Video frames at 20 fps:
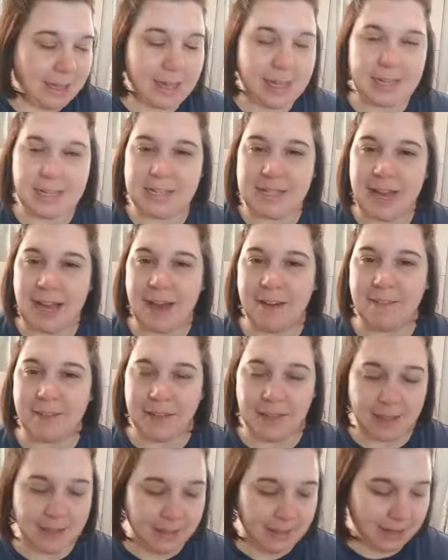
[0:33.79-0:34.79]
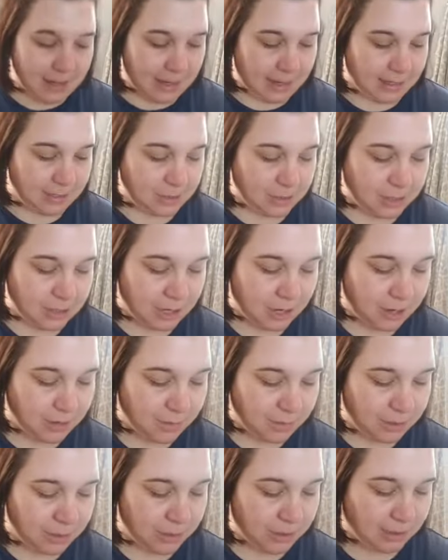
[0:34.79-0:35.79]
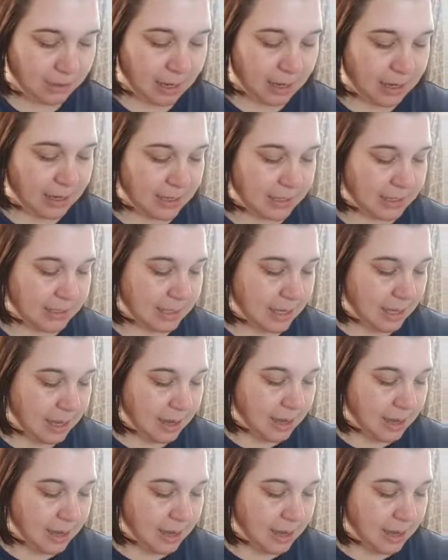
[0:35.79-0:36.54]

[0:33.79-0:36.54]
and dive in and share with you guys